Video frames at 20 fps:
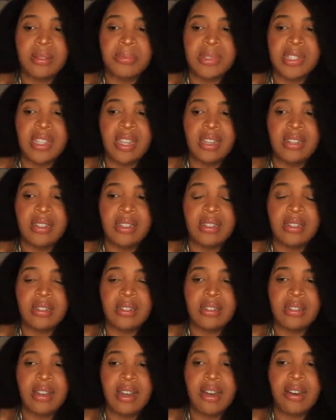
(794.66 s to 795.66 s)
upsetting.
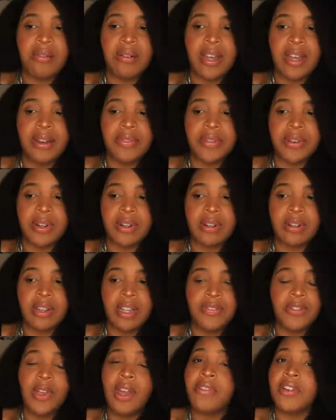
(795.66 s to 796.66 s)
However,
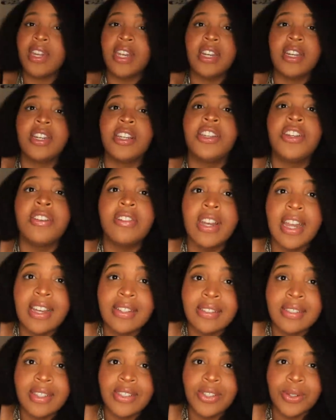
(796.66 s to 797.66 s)
if you ever get in a your
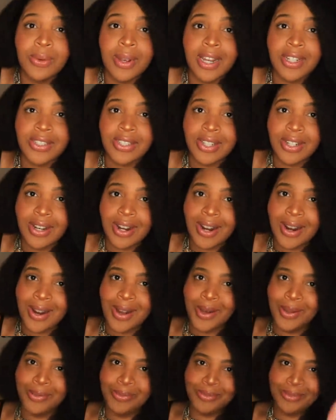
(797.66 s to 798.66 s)
next situation,
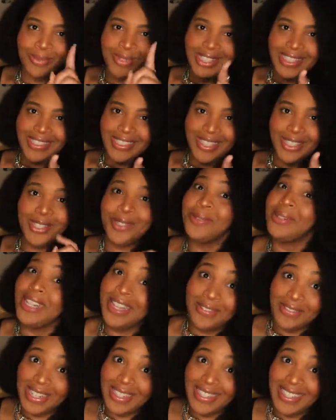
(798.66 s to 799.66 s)
girl, you
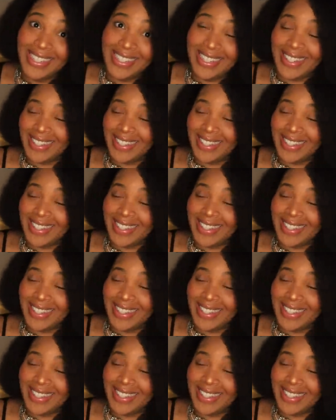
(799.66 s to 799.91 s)
living.